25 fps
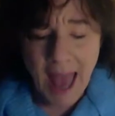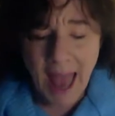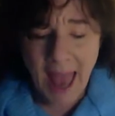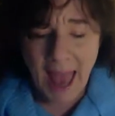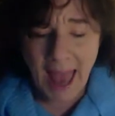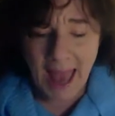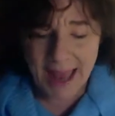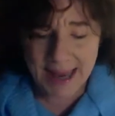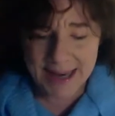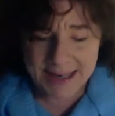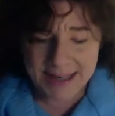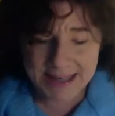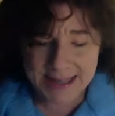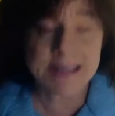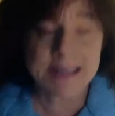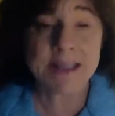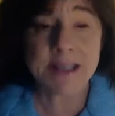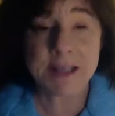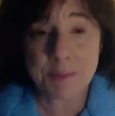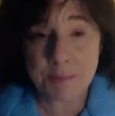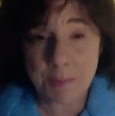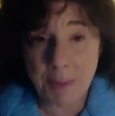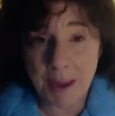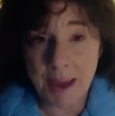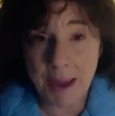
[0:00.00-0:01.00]
And this
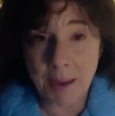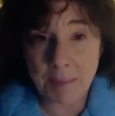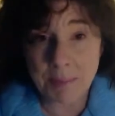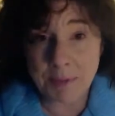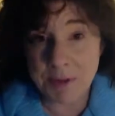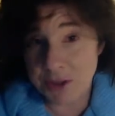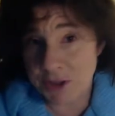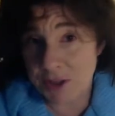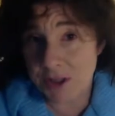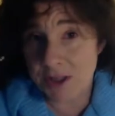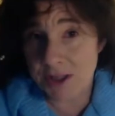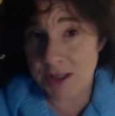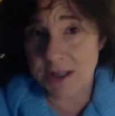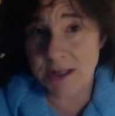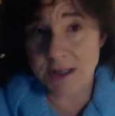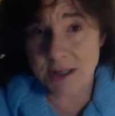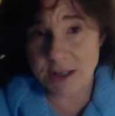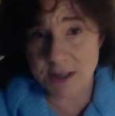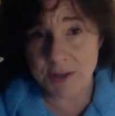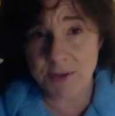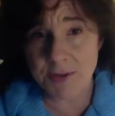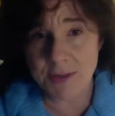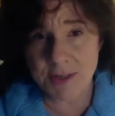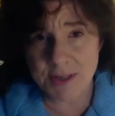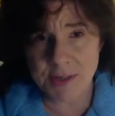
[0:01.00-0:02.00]
is my opportunity to
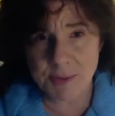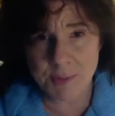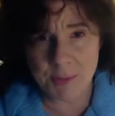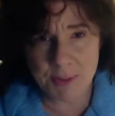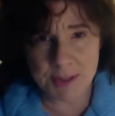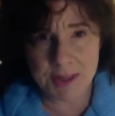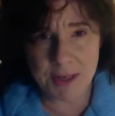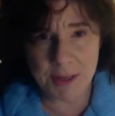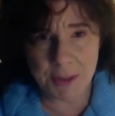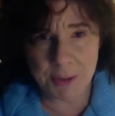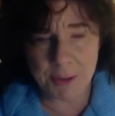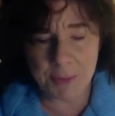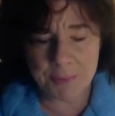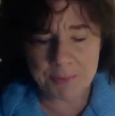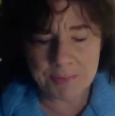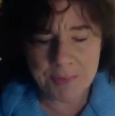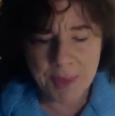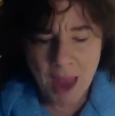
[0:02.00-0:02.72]
do this with you.